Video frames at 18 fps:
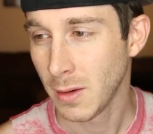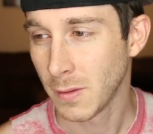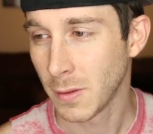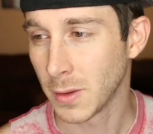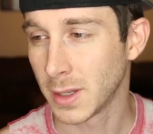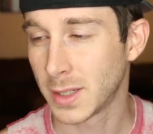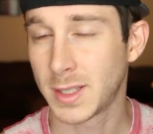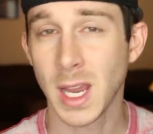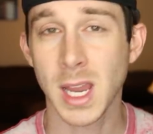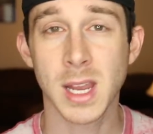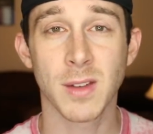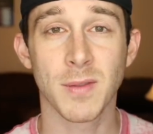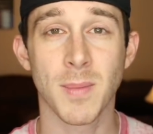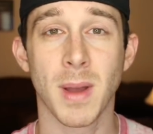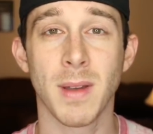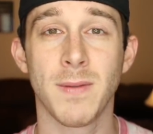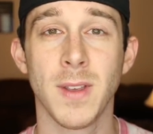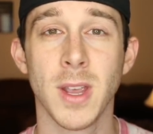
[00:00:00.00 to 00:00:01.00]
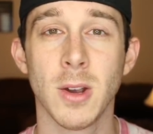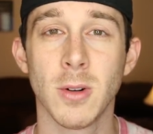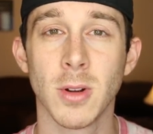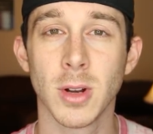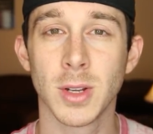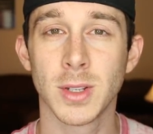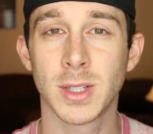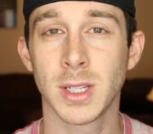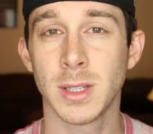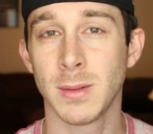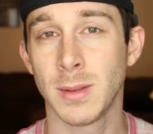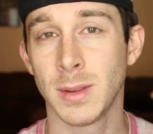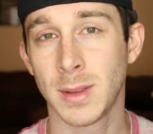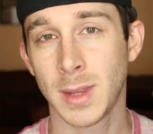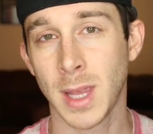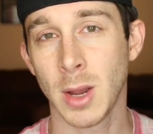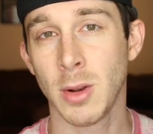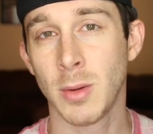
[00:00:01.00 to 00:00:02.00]
For the sake of my viewers,
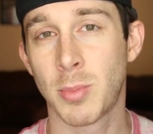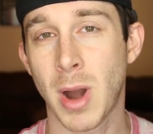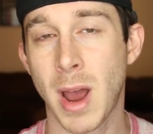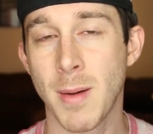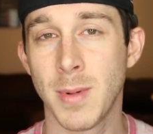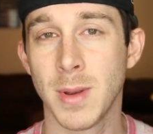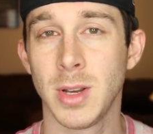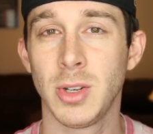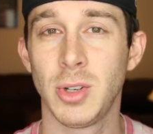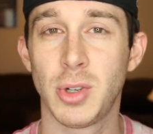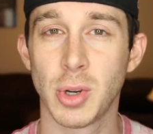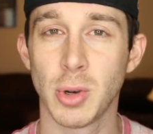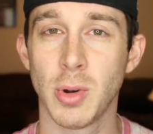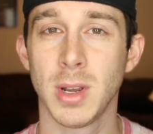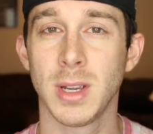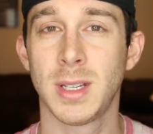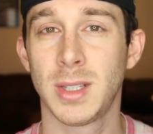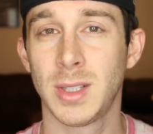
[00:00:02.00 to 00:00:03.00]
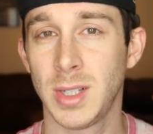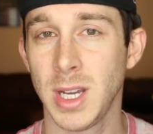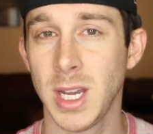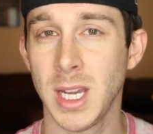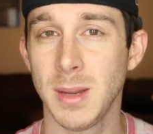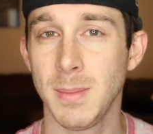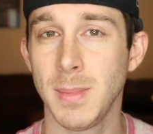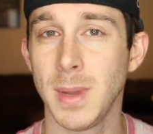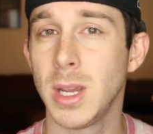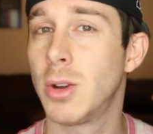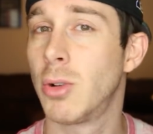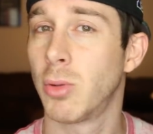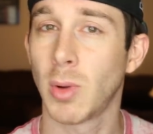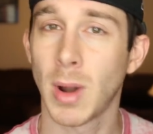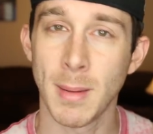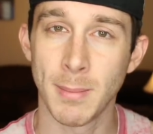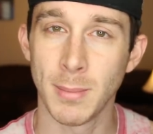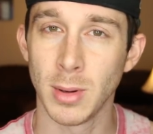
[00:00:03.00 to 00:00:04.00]
they would probably enjoy seeing me
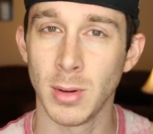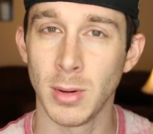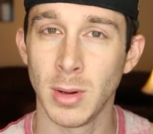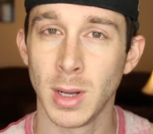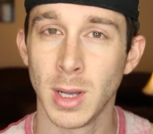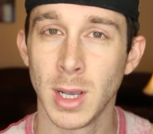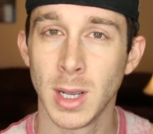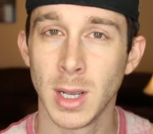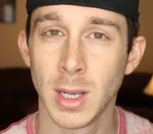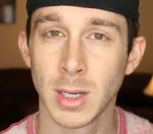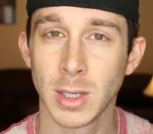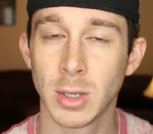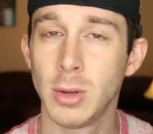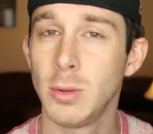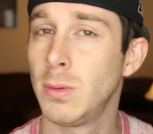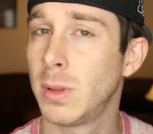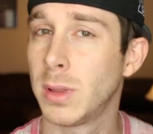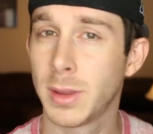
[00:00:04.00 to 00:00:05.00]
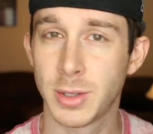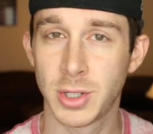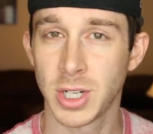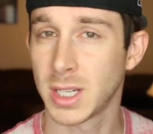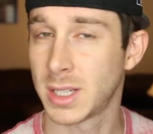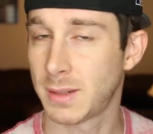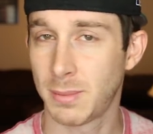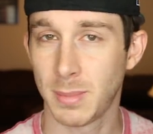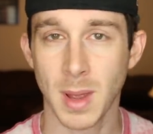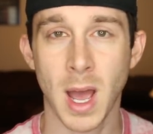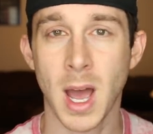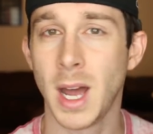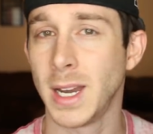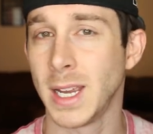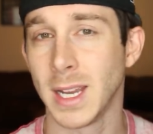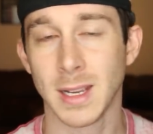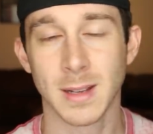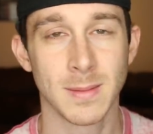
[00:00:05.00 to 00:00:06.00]
crumble to just
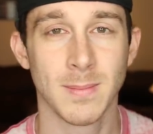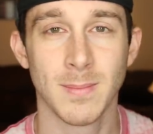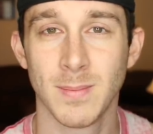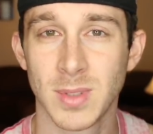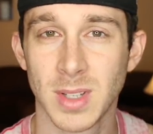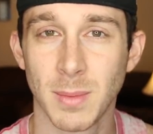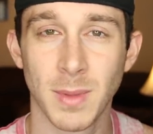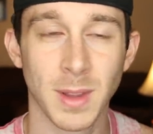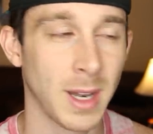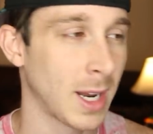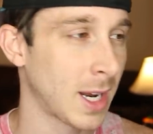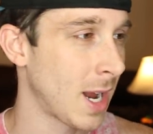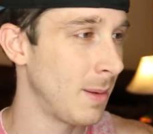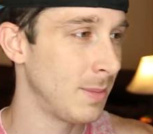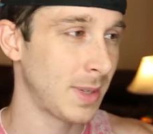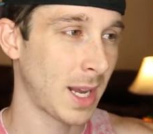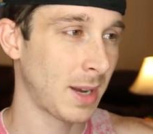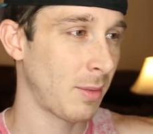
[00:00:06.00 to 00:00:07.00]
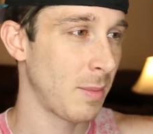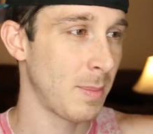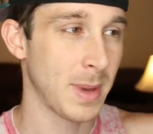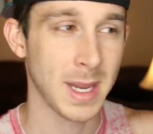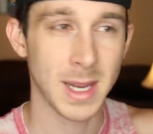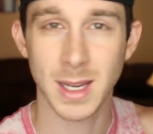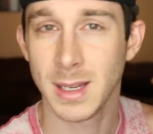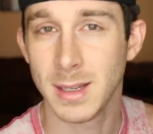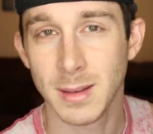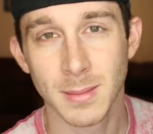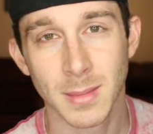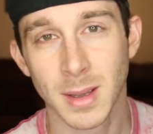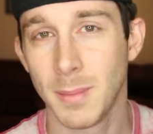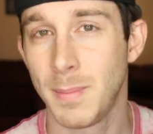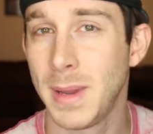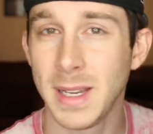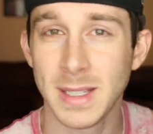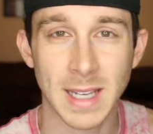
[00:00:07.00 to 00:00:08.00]
honey. Something that comes out of a
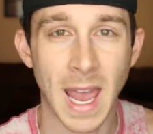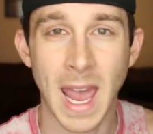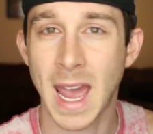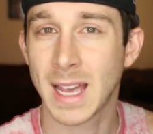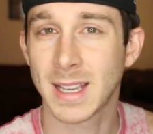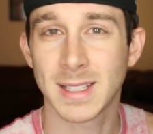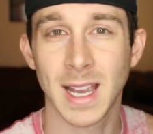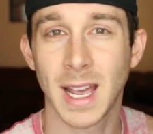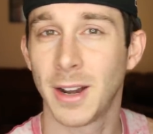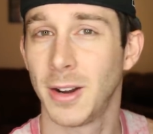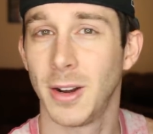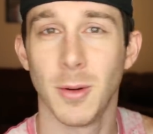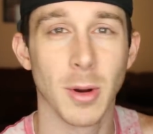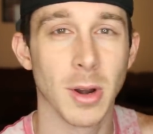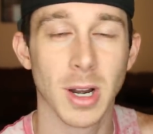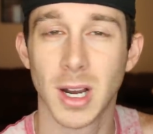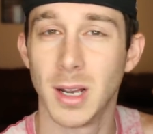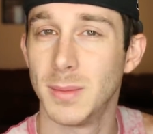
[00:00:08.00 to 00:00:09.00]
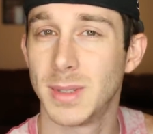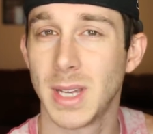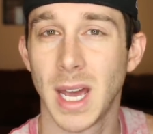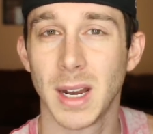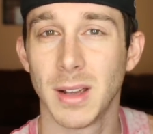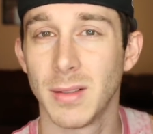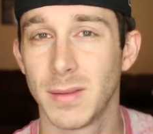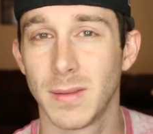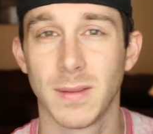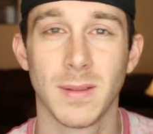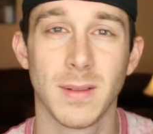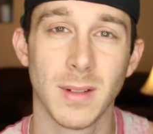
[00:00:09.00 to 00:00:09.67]
bee's ass. I don't know where it comes out of.